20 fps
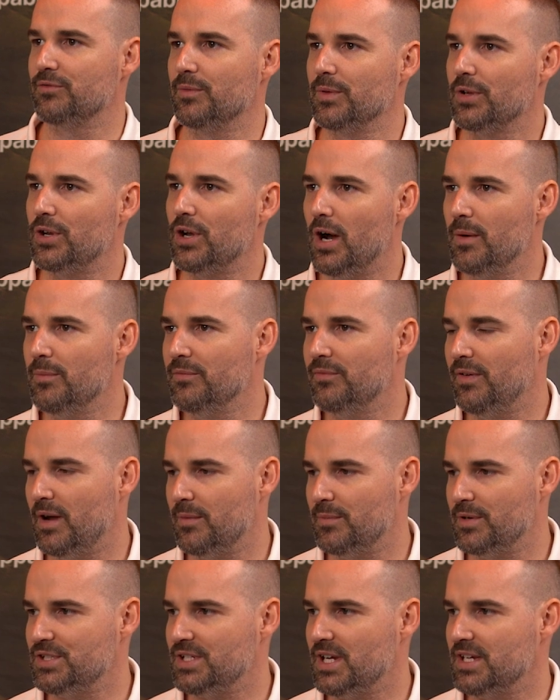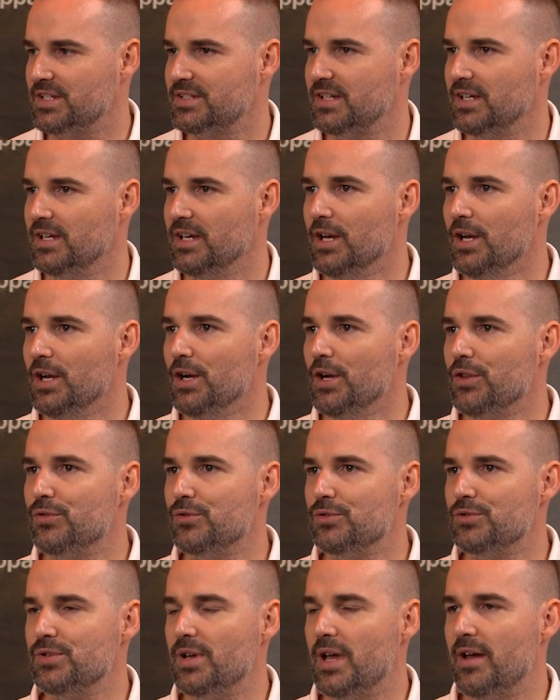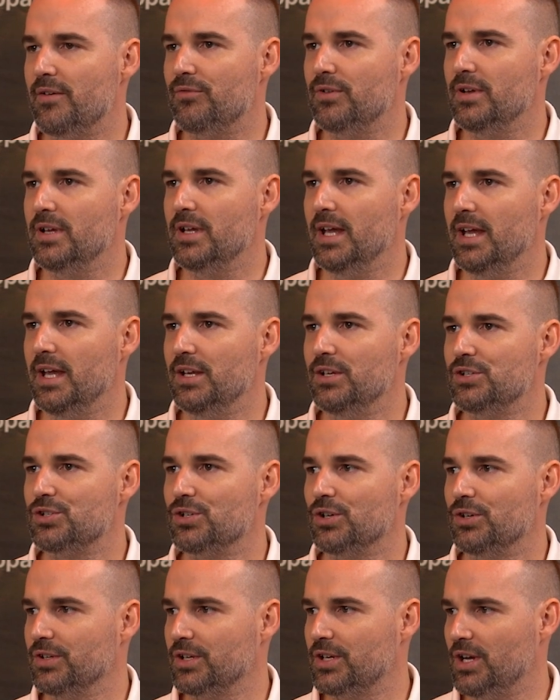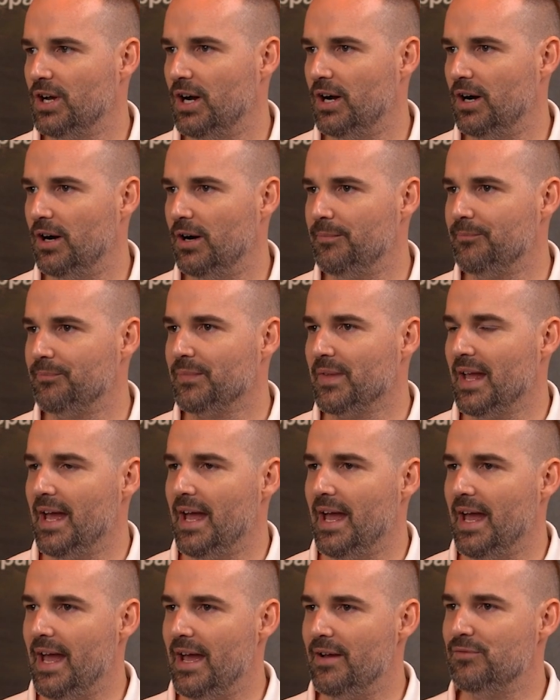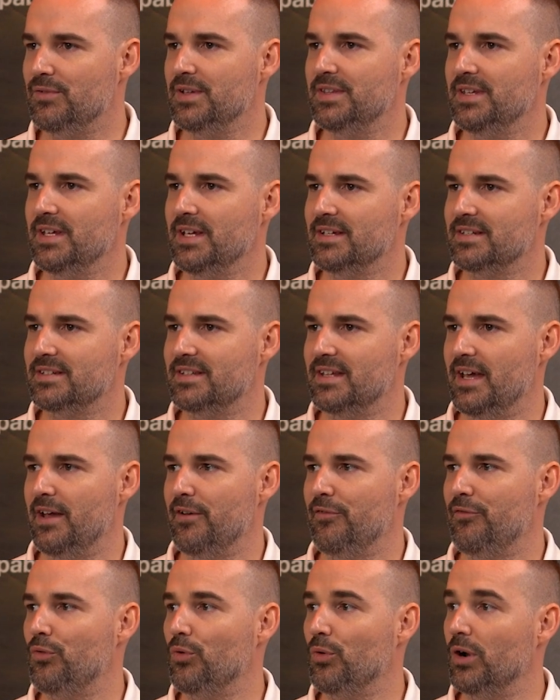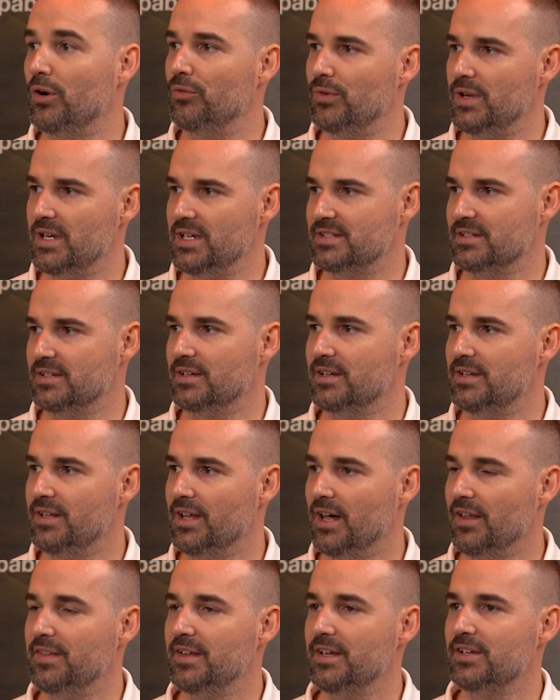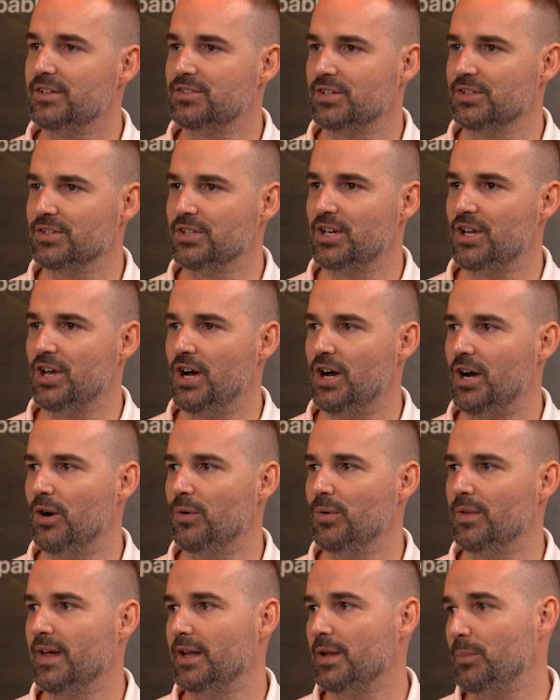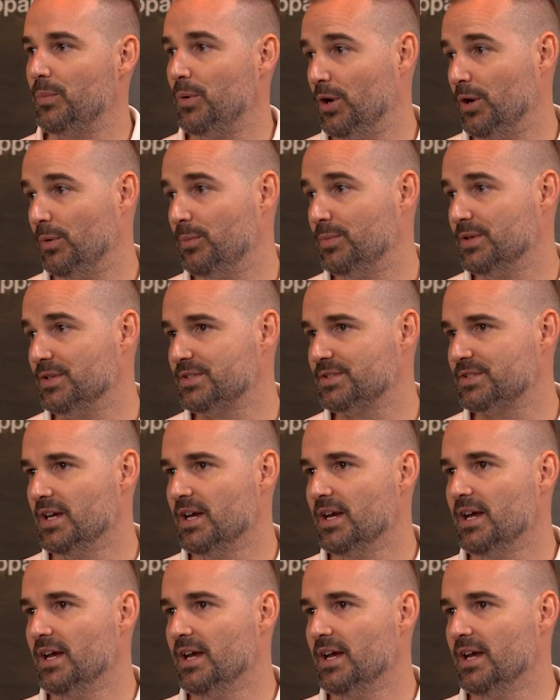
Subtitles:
From the carbon fiber chassis through to every inch on the car, everything is there for a reason. Nothing is on the car without a purpose.